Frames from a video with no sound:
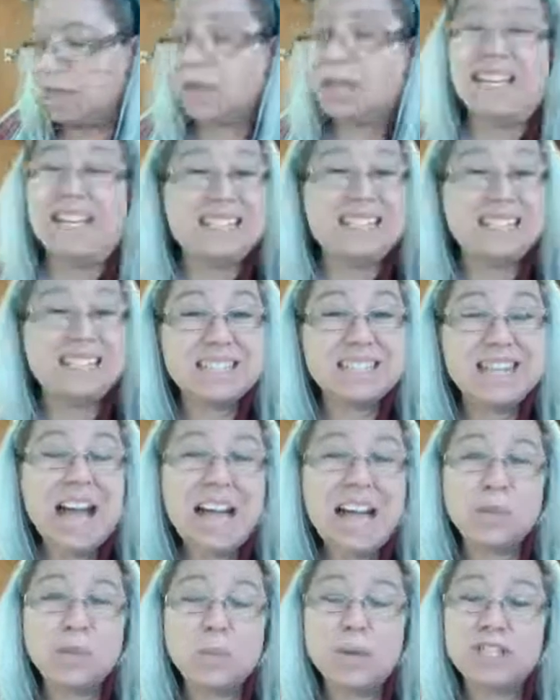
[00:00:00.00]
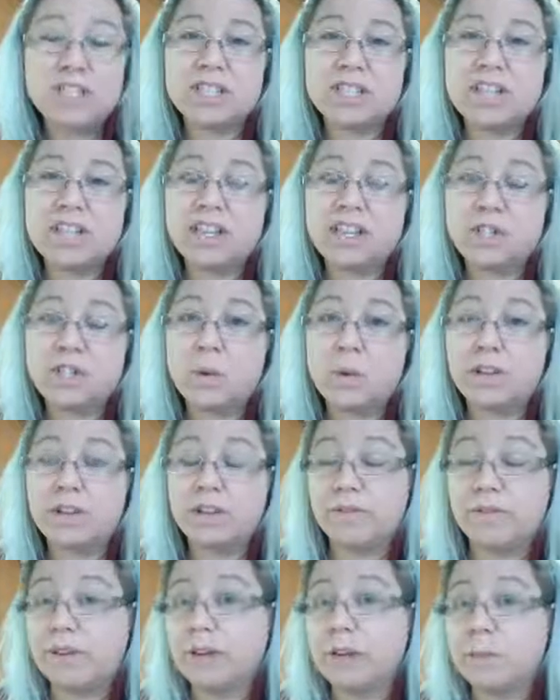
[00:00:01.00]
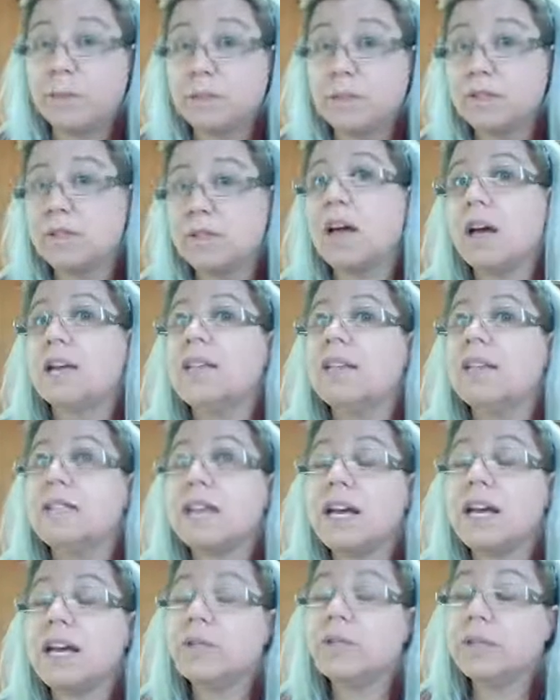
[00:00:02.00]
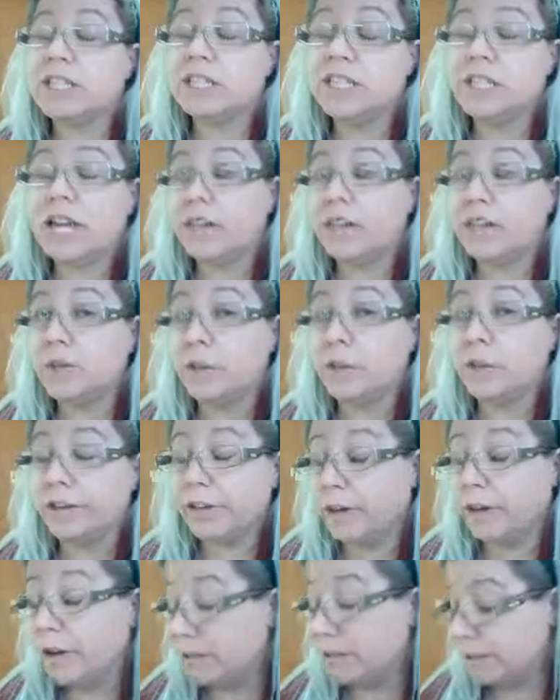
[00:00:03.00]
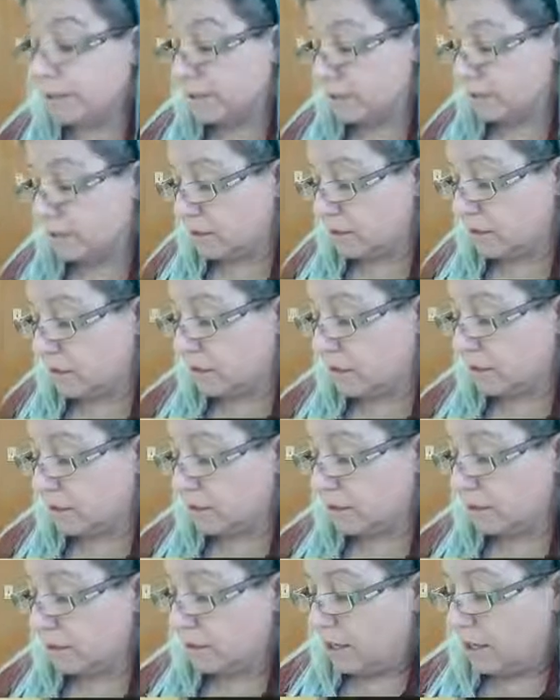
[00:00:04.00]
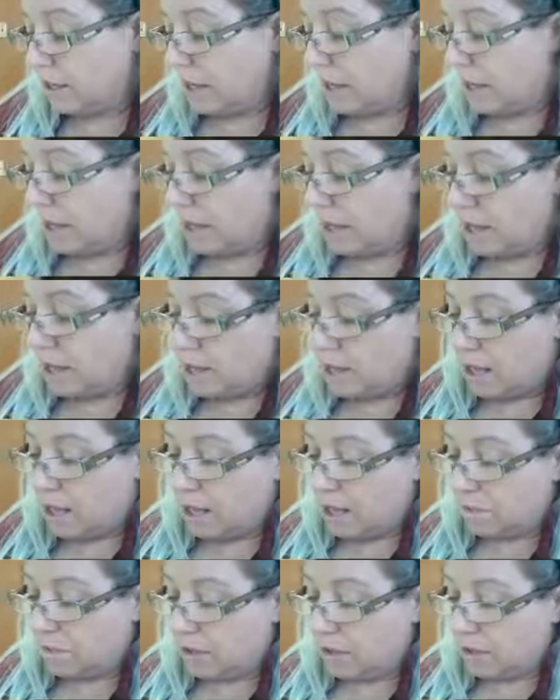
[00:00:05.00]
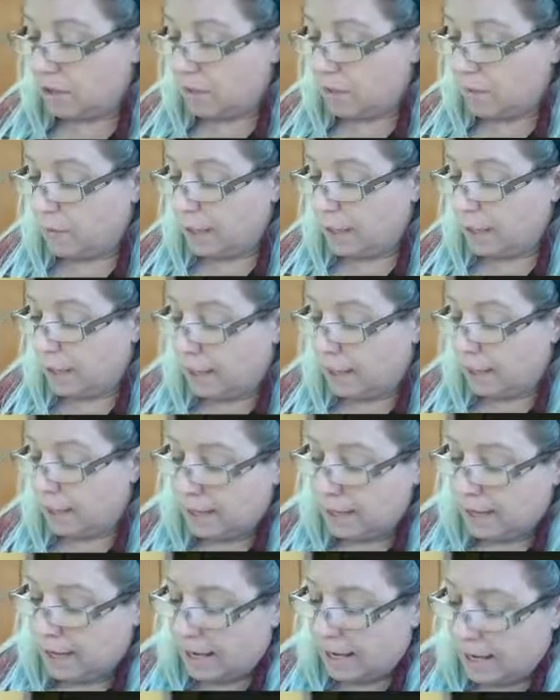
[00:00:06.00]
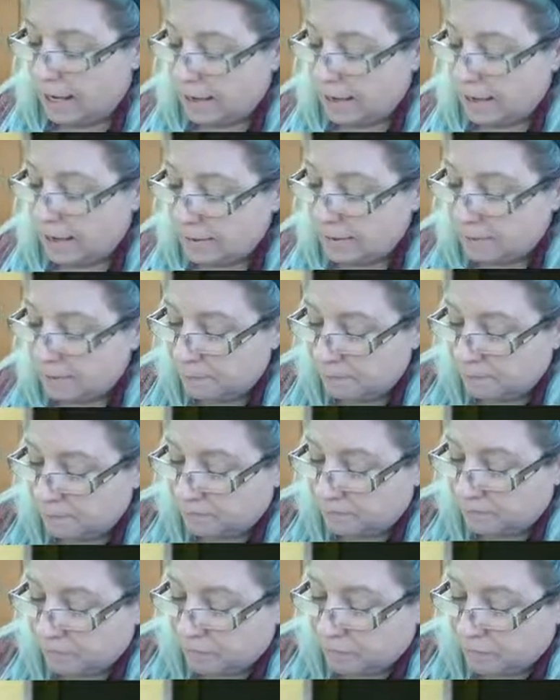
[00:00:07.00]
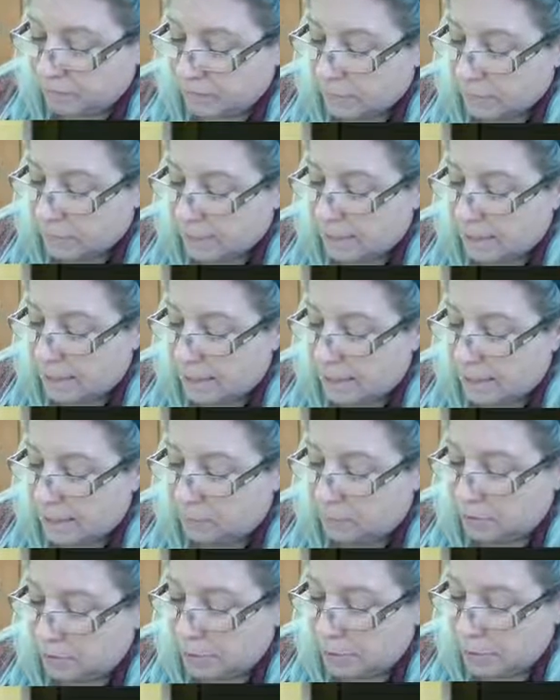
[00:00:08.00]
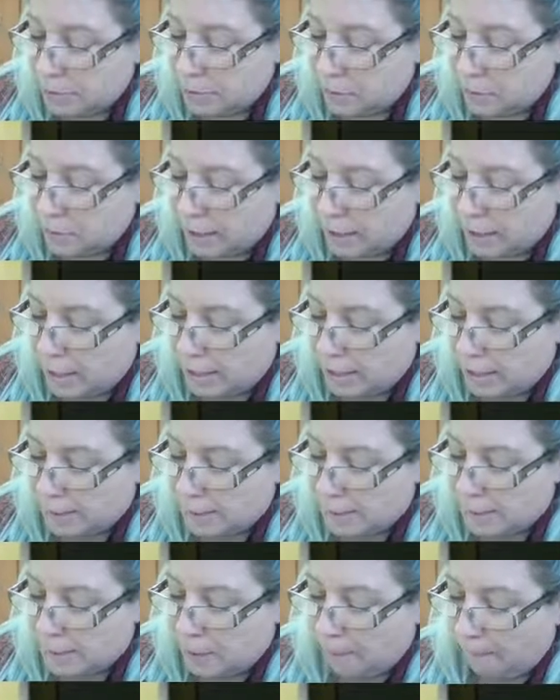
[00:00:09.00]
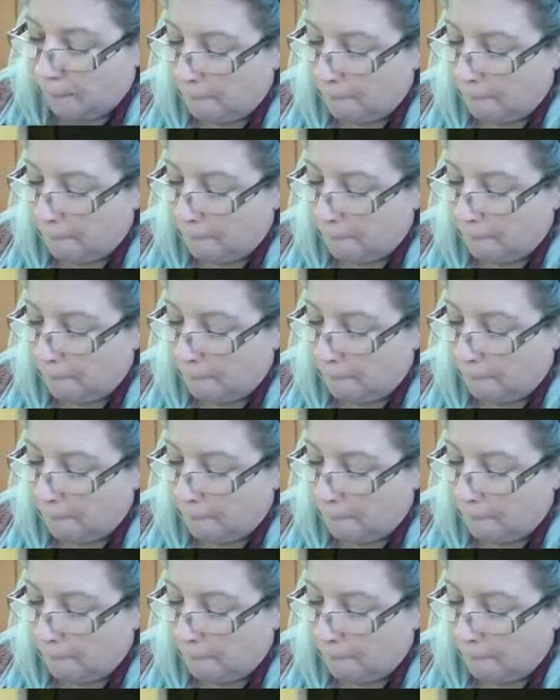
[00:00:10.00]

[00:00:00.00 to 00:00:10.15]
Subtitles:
Okay. Decide which side you want your variables on. Decide which side you want your constants on. I'm going to go ahead and say plus 3x